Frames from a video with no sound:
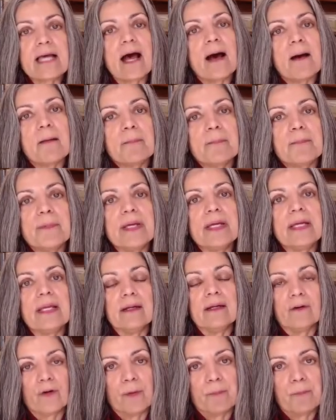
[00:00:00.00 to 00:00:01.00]
up in
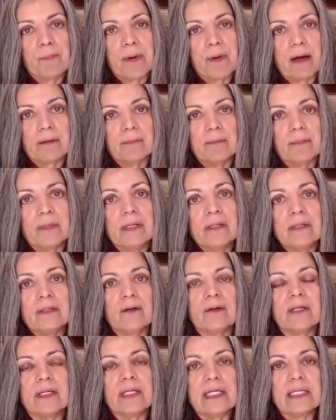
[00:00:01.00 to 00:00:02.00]
her apartment
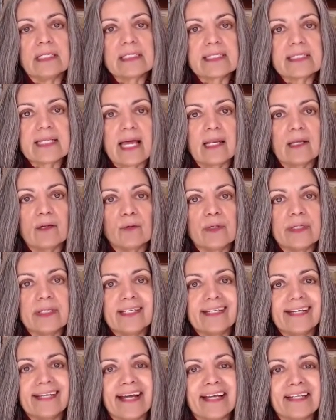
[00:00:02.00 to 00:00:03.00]
on Ile
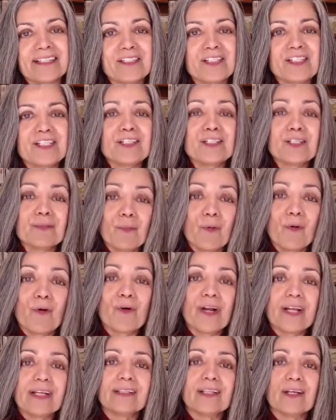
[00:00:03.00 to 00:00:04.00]
Saint-Louis, and she's
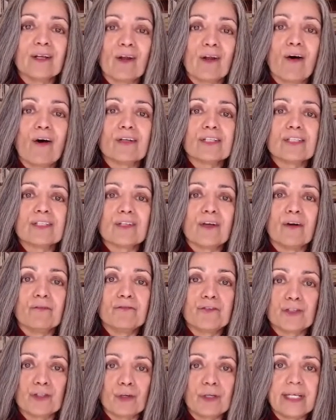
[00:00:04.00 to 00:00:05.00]
mourning the loss of
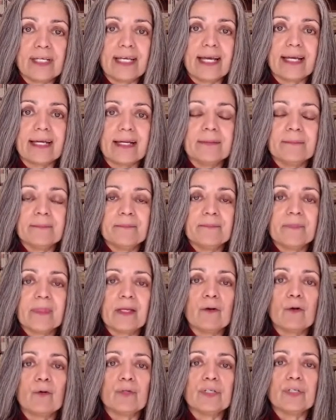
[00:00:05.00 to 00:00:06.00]
Julien,
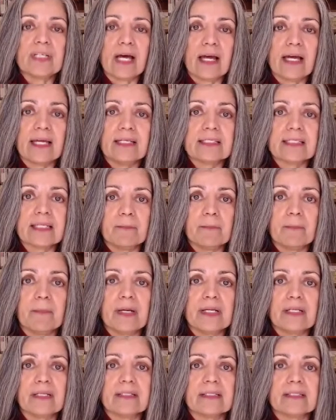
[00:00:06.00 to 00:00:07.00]
who died some
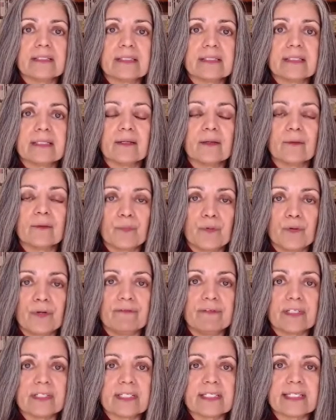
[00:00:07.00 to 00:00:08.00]
months
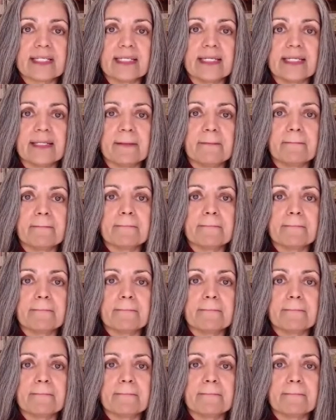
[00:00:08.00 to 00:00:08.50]
previously.